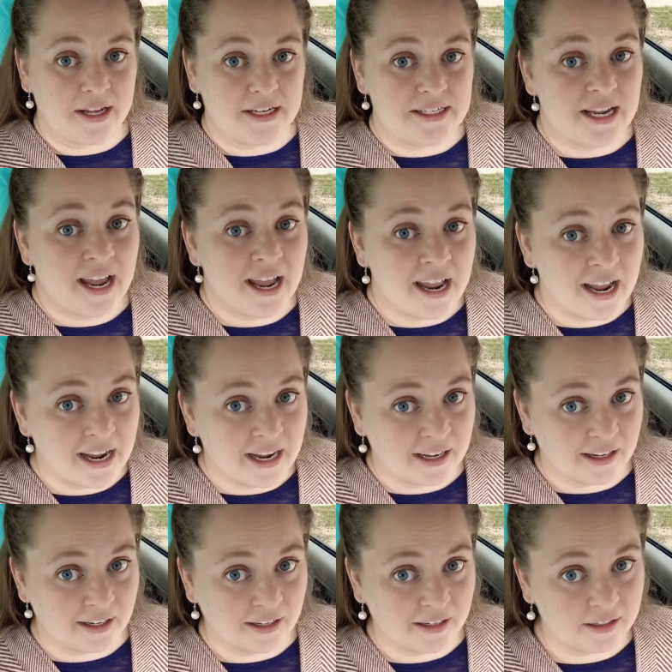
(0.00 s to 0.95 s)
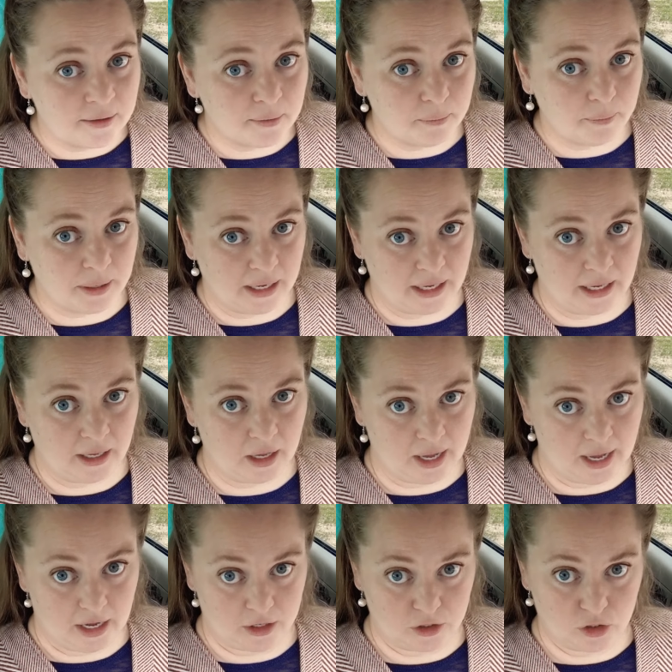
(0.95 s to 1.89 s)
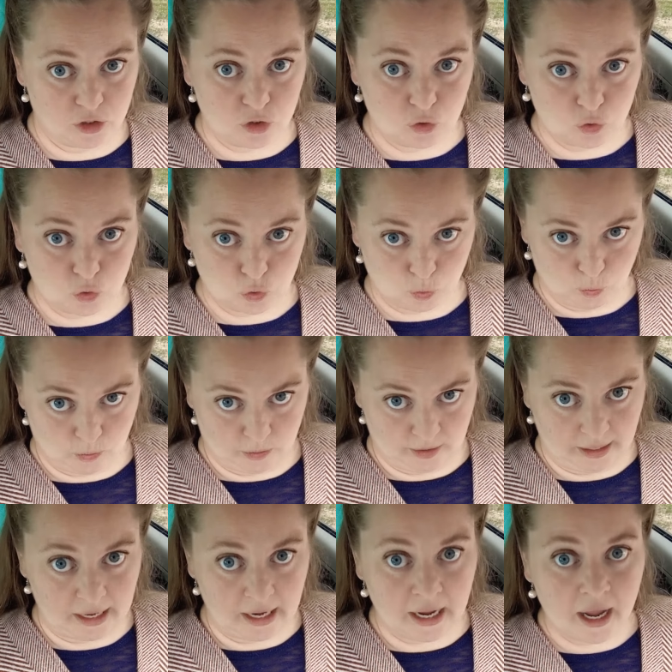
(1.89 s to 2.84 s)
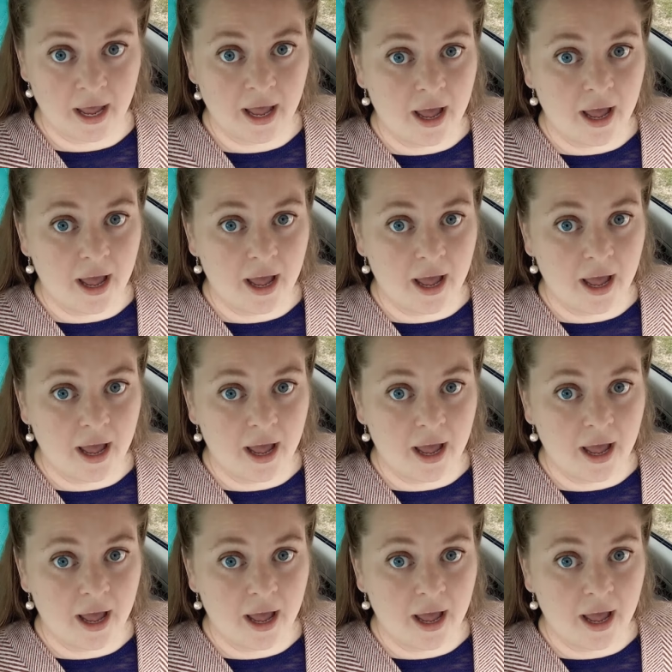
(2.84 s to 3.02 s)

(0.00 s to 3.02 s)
a tale being a story,